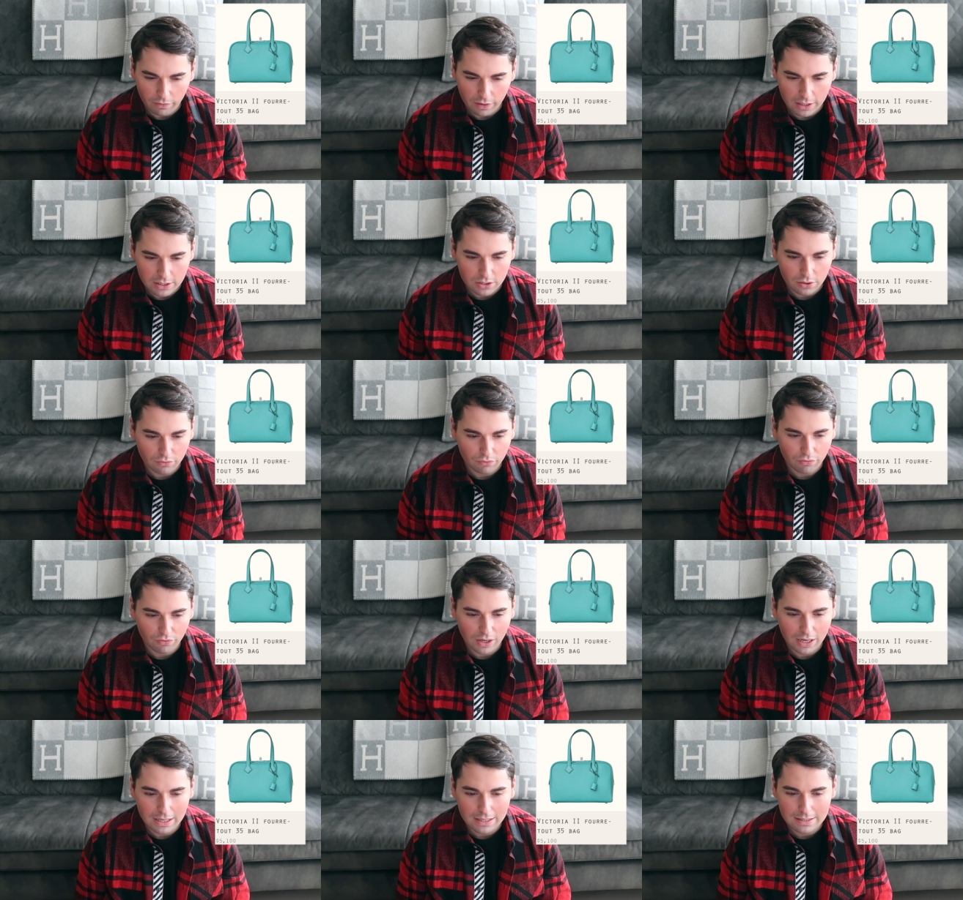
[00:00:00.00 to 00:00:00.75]
It's a
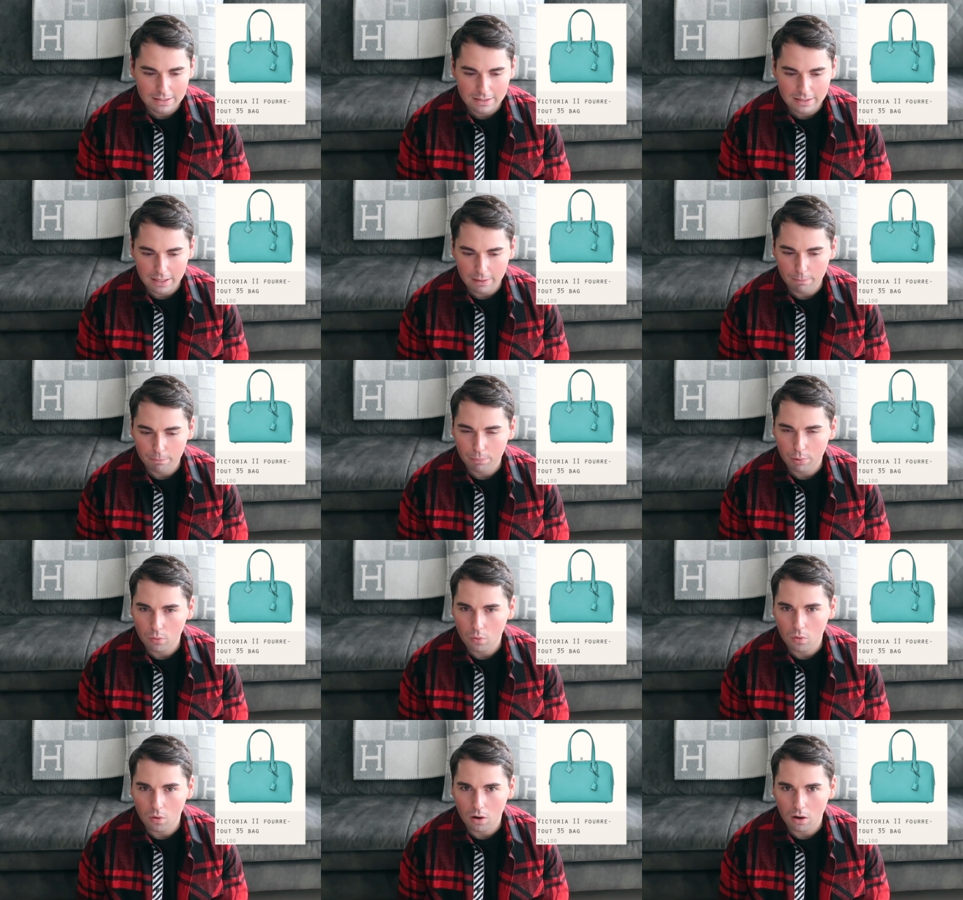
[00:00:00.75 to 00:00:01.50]
really
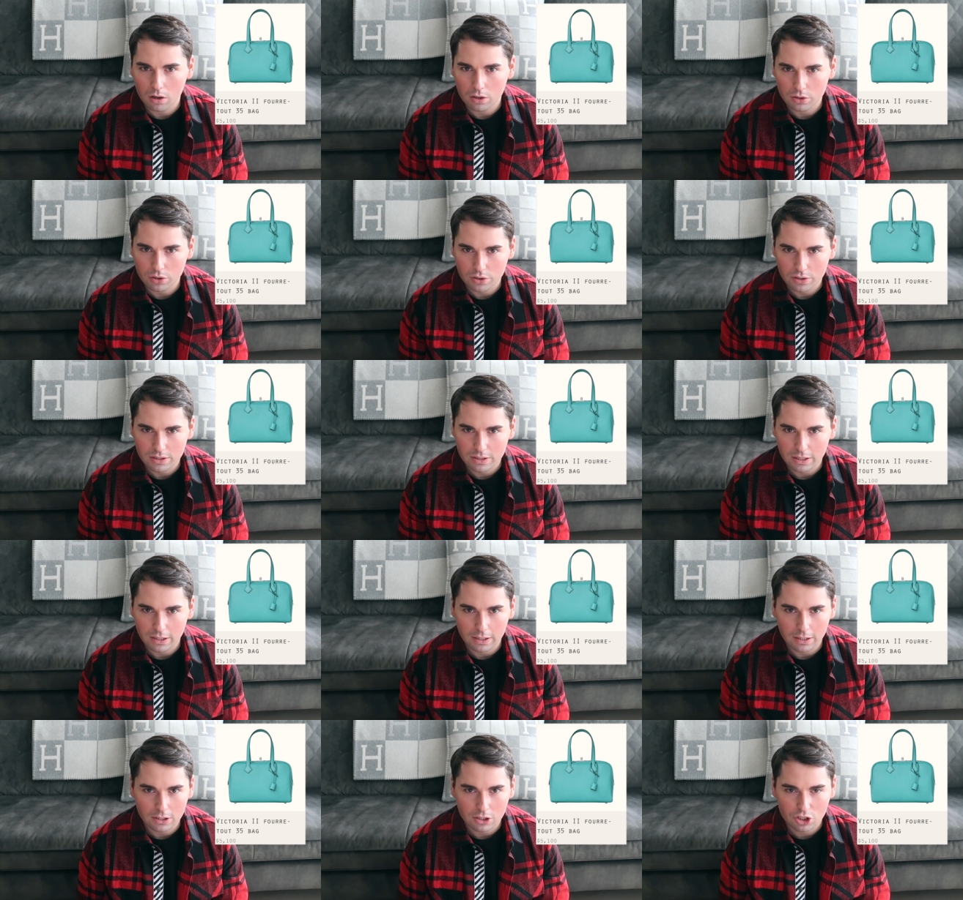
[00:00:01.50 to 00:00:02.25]
simple,
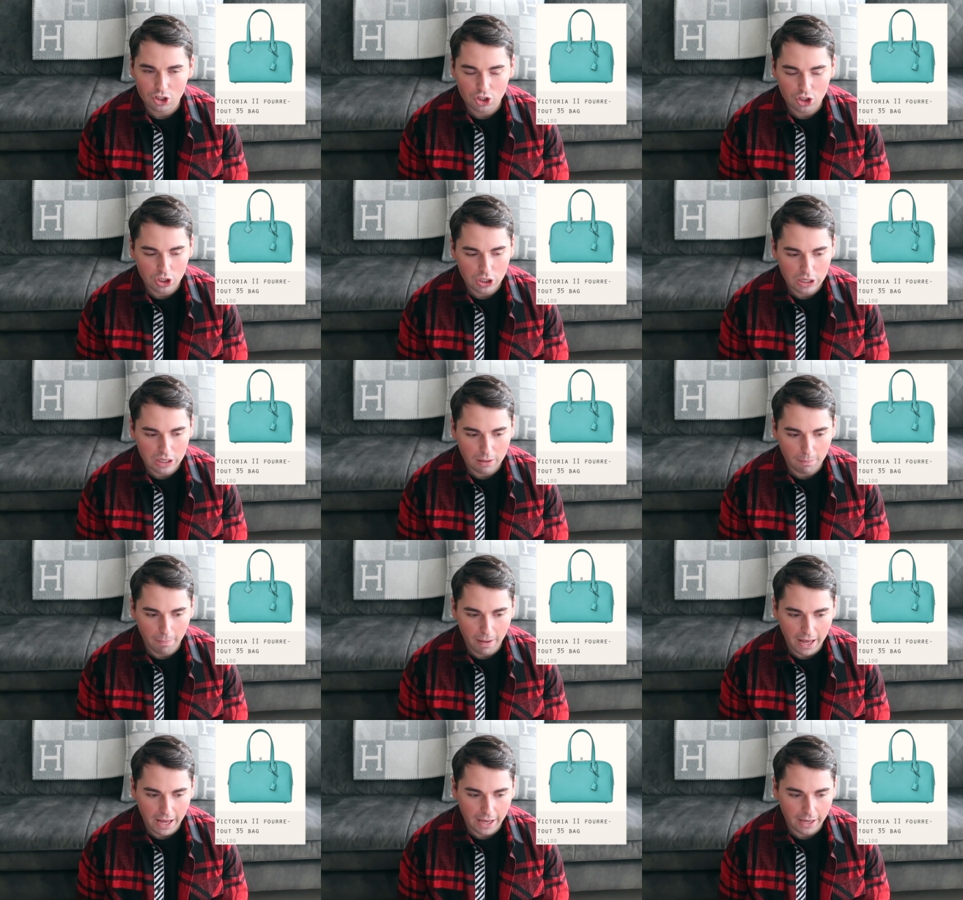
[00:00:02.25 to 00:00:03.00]
understated, chic
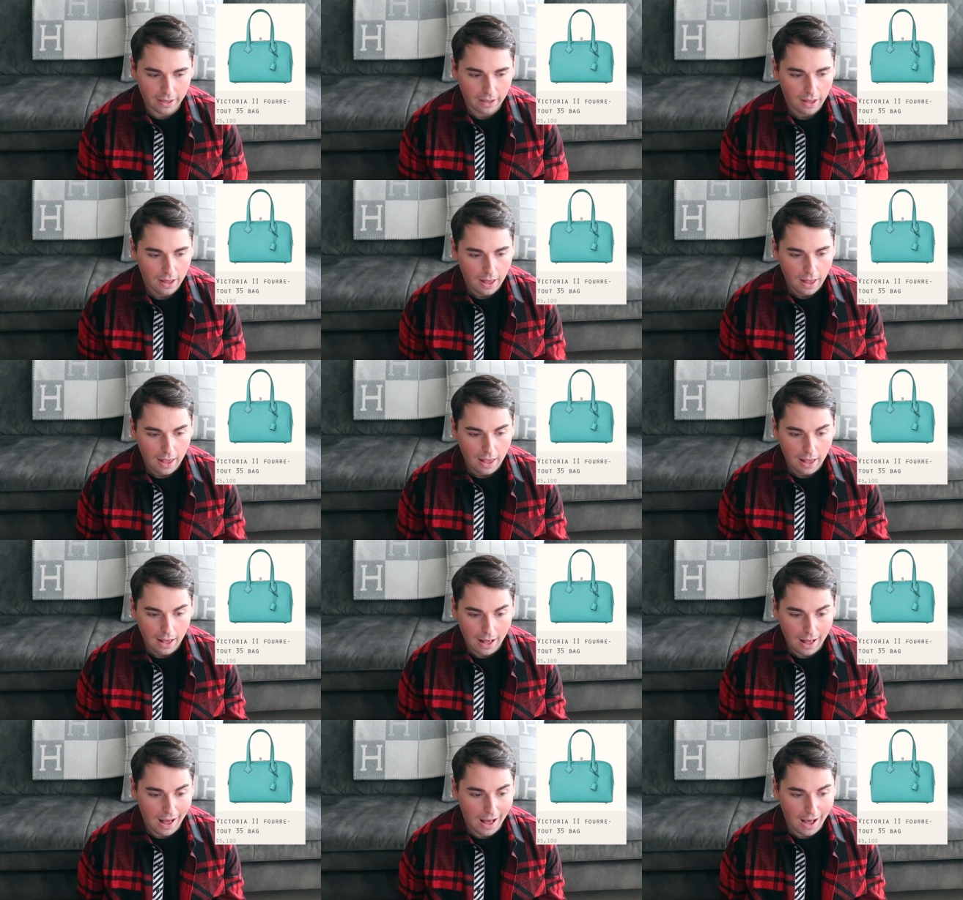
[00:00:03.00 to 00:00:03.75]
bag.
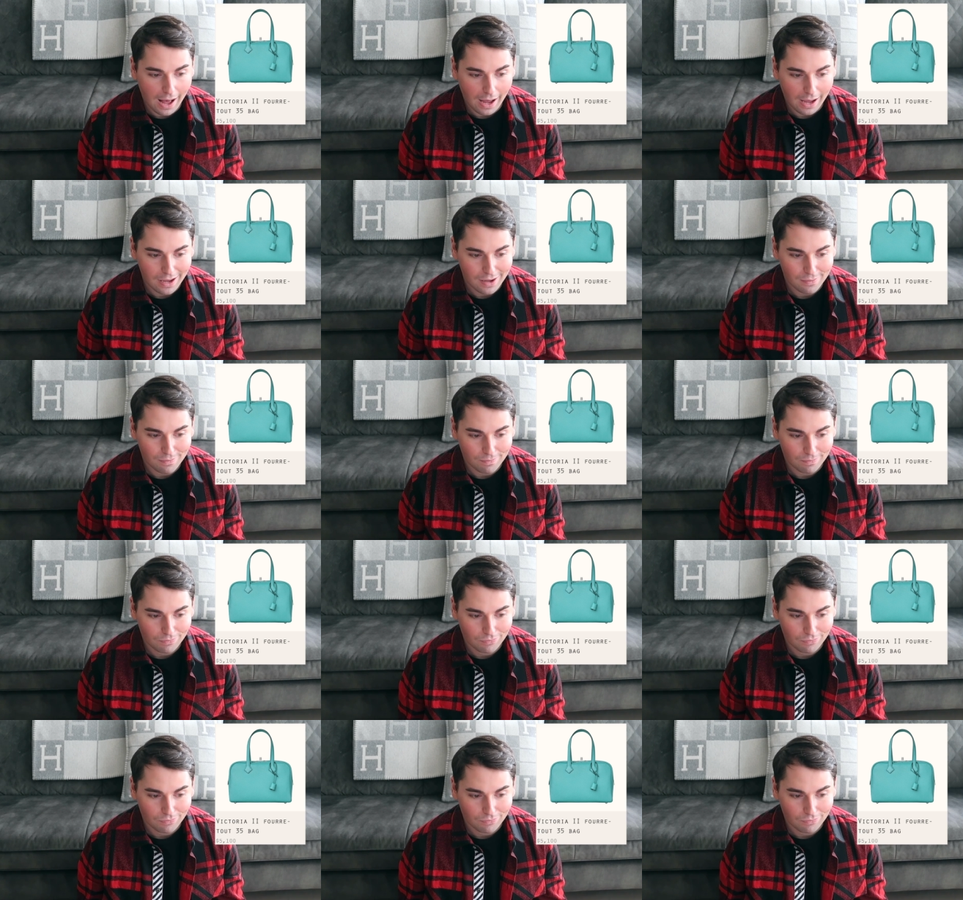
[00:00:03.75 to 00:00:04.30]
I